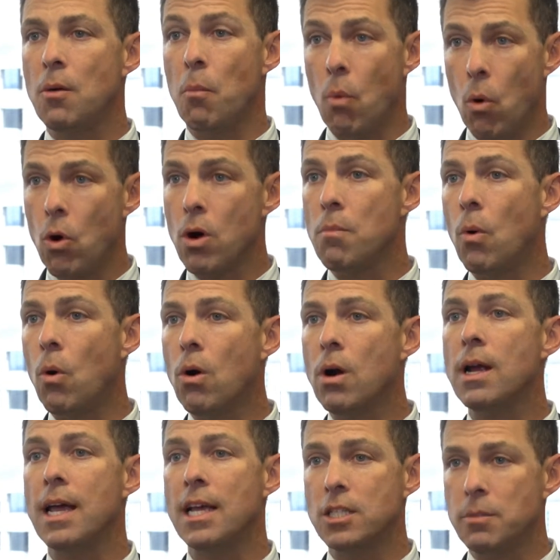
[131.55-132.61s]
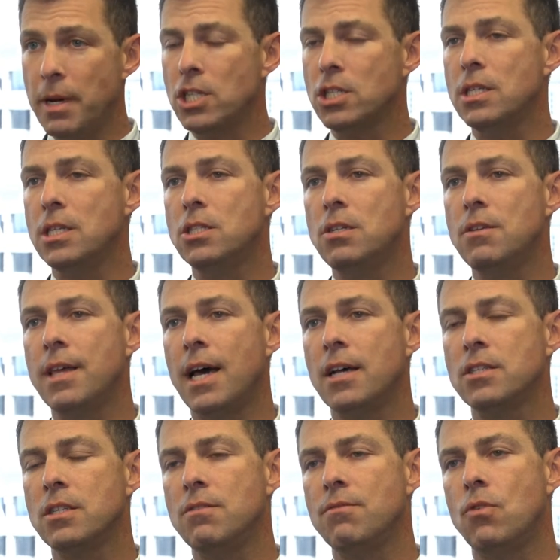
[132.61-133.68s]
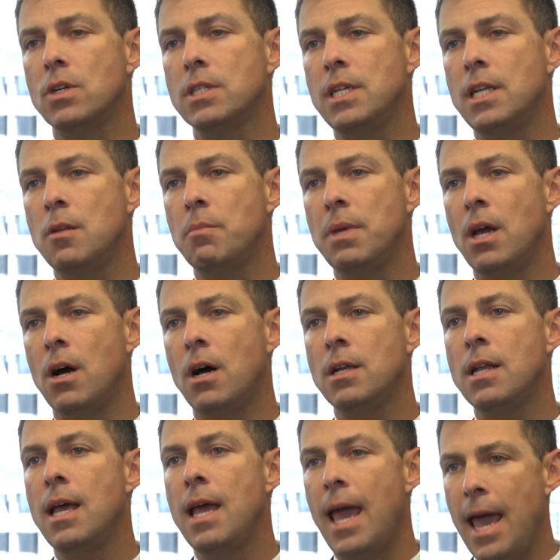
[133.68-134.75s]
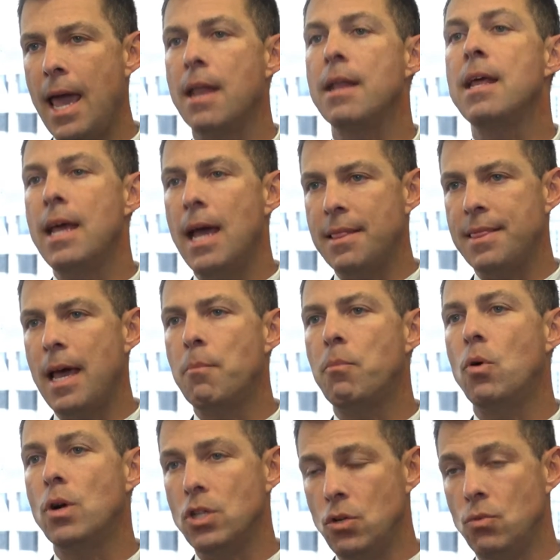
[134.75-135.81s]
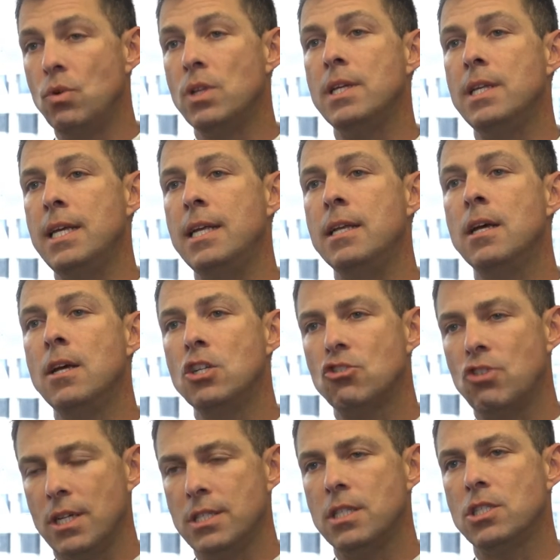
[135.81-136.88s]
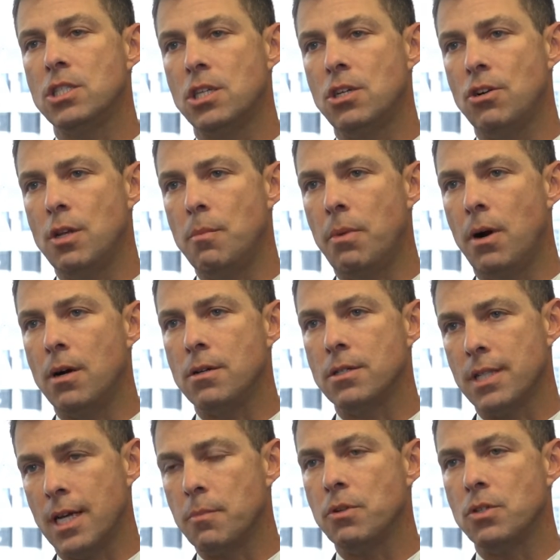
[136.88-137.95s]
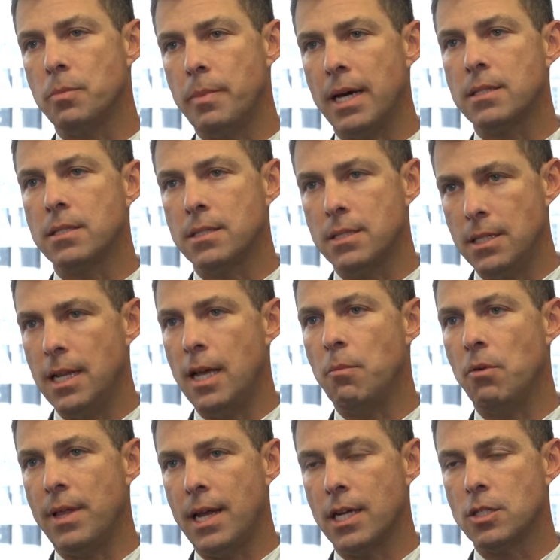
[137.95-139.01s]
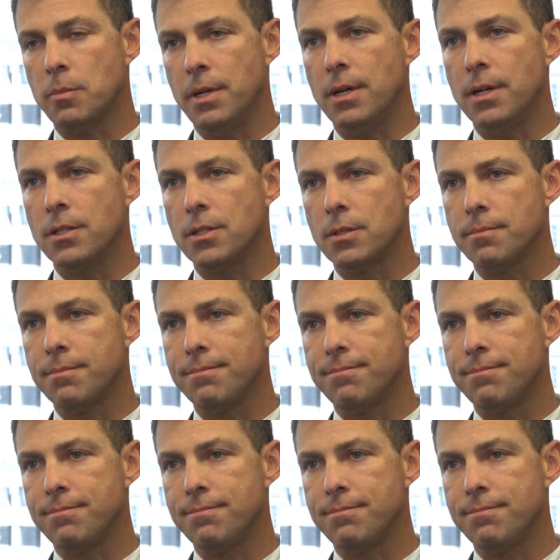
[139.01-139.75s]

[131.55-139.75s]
more and more, especially in 2014 and beyond. And at that point, you really need trusted security partners like PerspecSys to enable that experience.